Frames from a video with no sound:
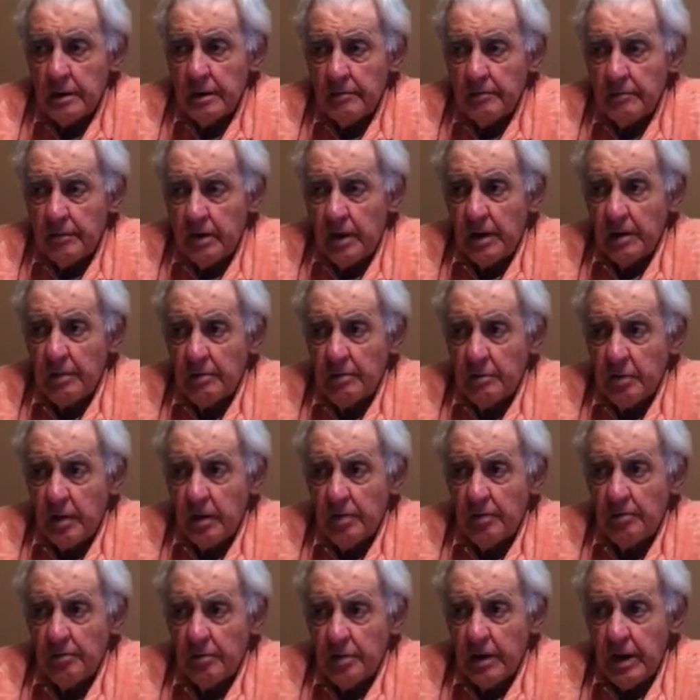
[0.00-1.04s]
father
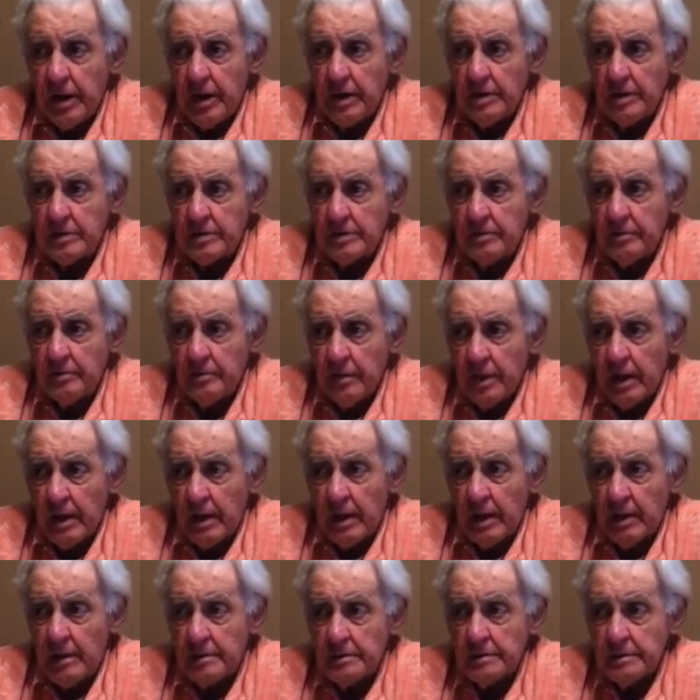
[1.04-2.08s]
bought 3 acres of
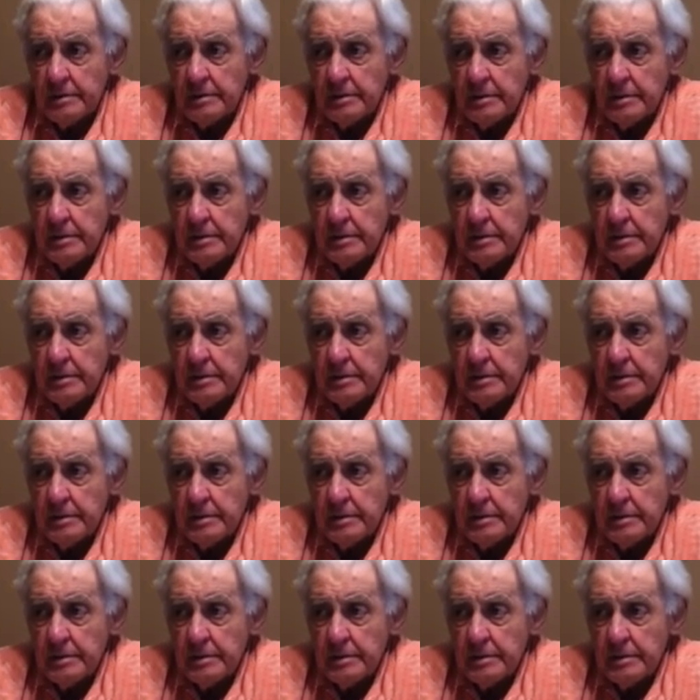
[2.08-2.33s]
land